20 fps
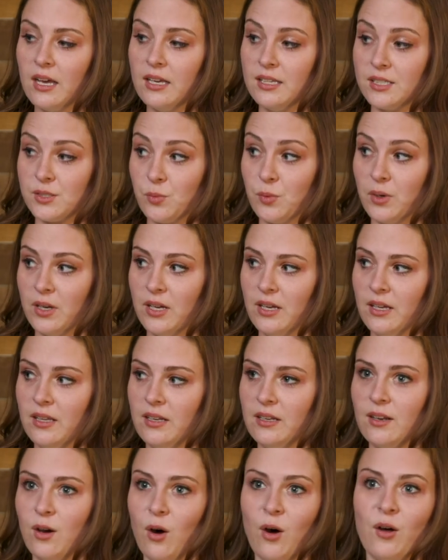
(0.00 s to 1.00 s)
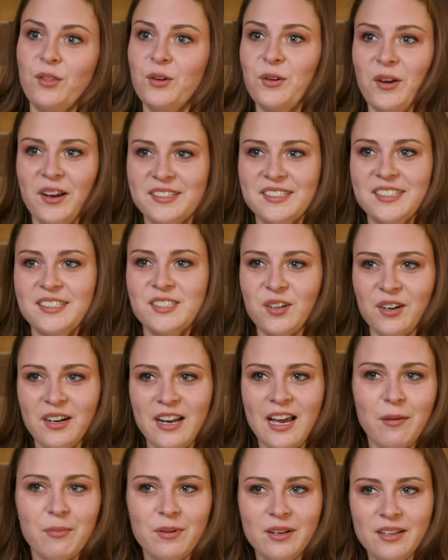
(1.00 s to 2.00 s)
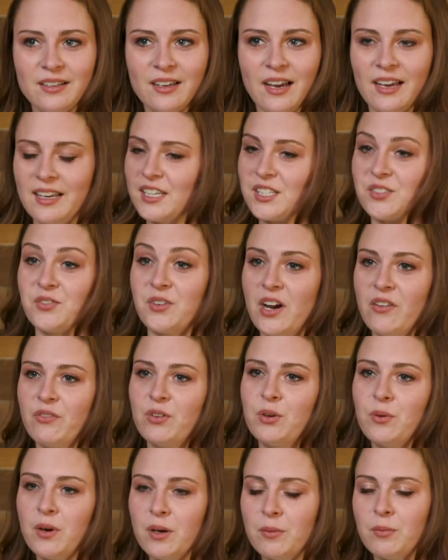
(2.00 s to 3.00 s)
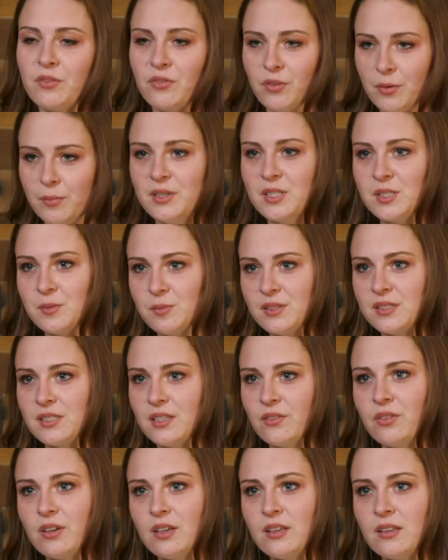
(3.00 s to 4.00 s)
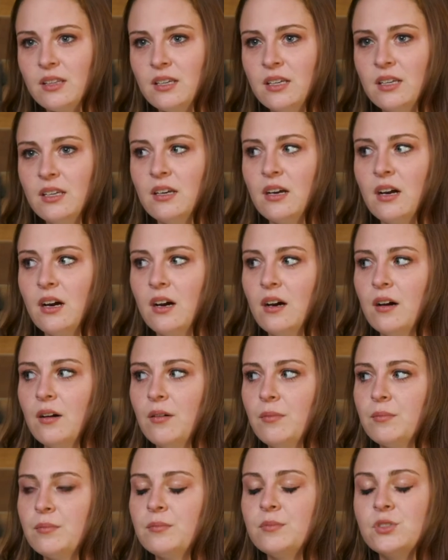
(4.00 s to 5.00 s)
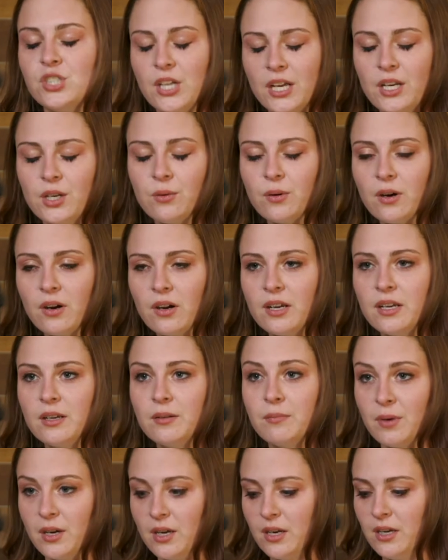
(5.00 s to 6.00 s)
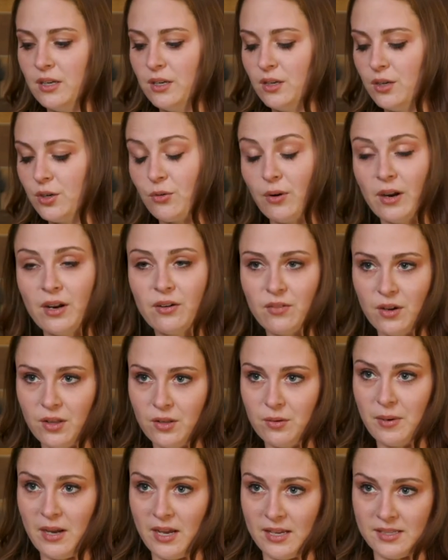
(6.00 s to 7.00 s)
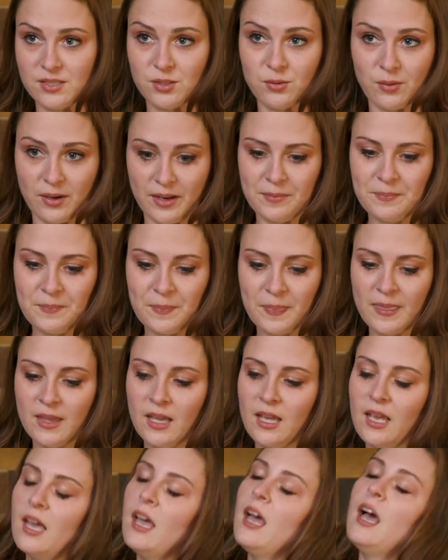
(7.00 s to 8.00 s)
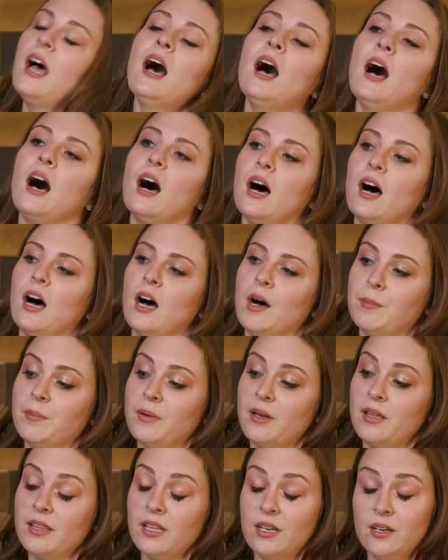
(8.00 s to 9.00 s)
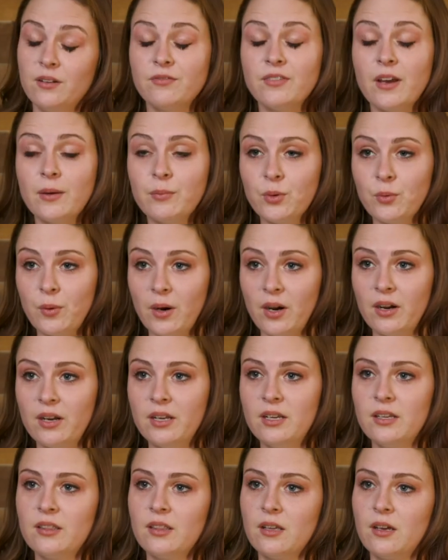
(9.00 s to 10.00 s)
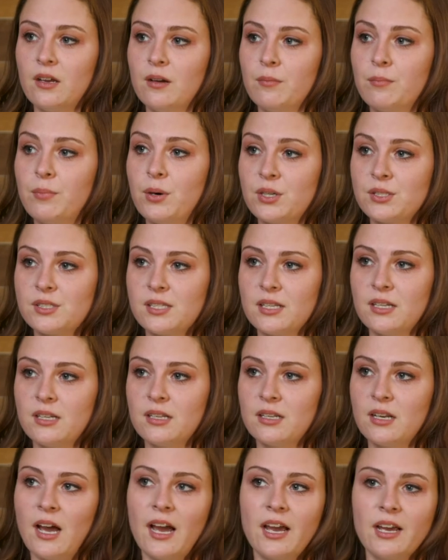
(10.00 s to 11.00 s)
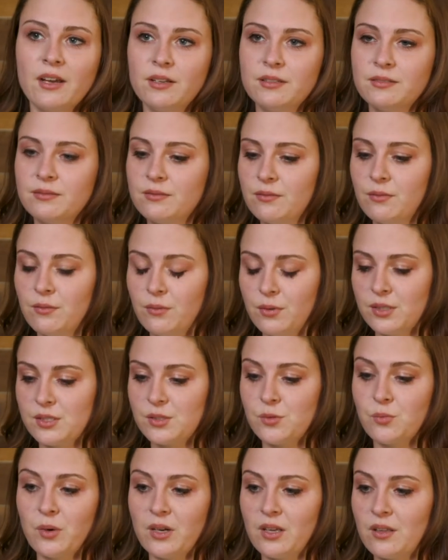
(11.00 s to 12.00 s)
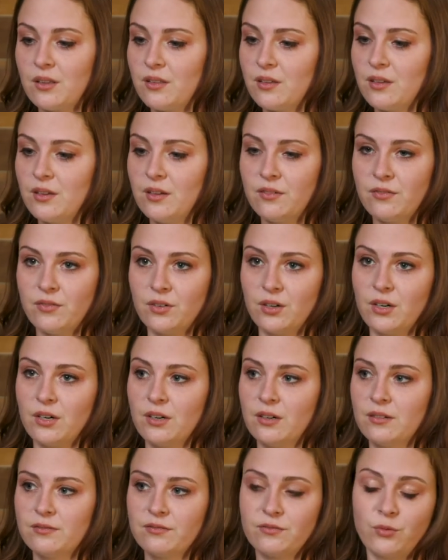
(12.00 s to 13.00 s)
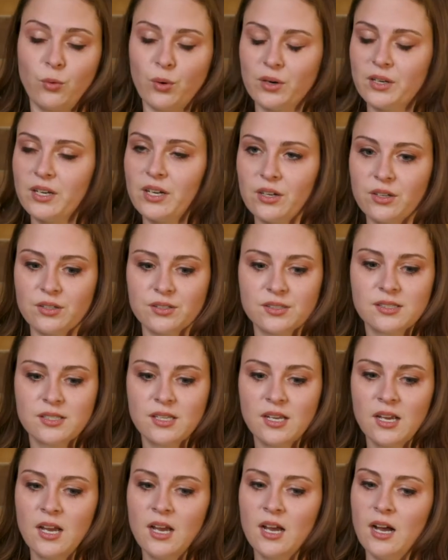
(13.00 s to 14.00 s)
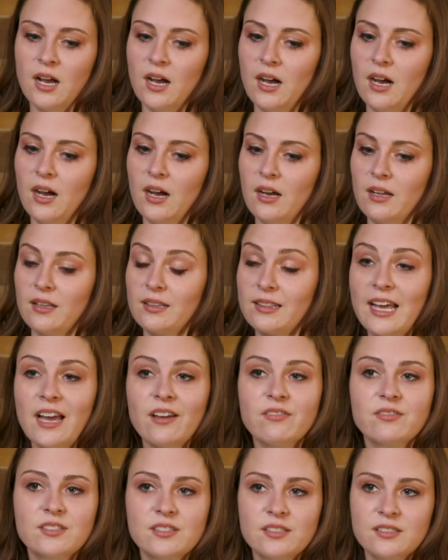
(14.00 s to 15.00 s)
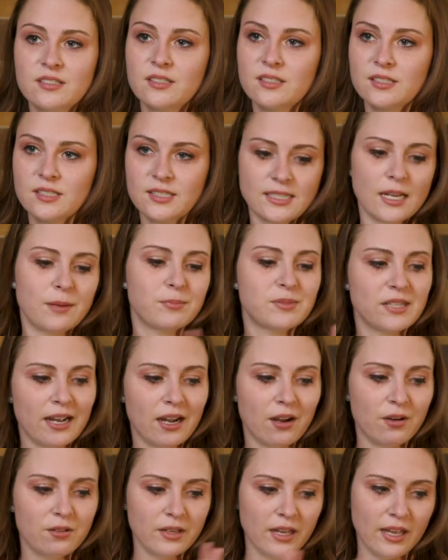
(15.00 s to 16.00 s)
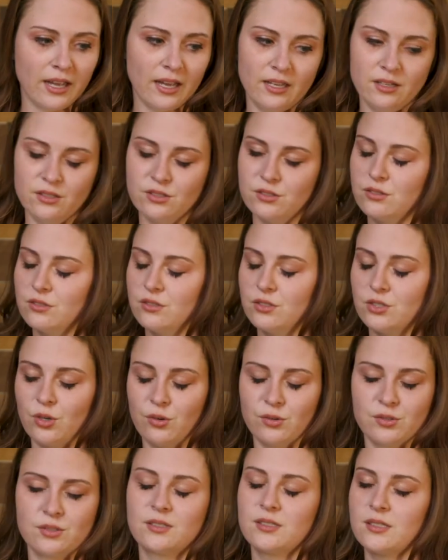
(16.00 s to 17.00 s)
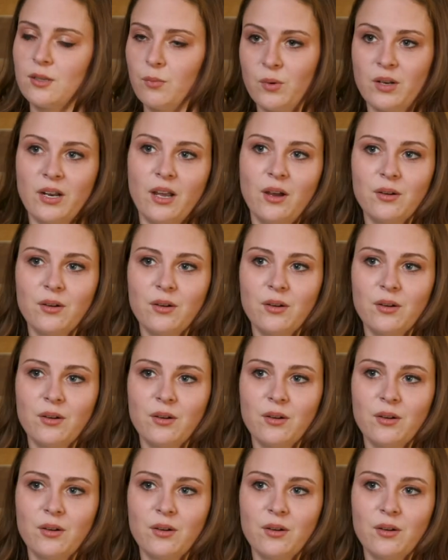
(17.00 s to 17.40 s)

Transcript: is when all the crazy started happening, I guess for everyone, but for me specifically, January, my grandfather passed away. Then in February, the person I was with for 4 years left, stepped out, and chose someone